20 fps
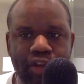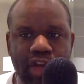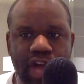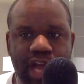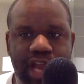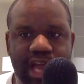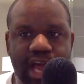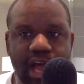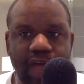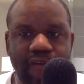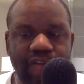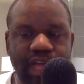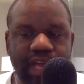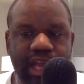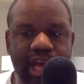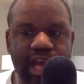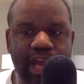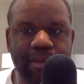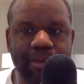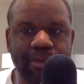know, I don't think a
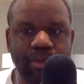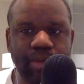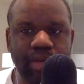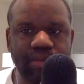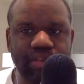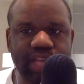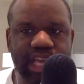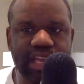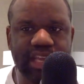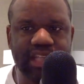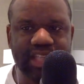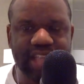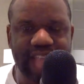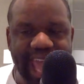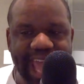lot of people would have taken this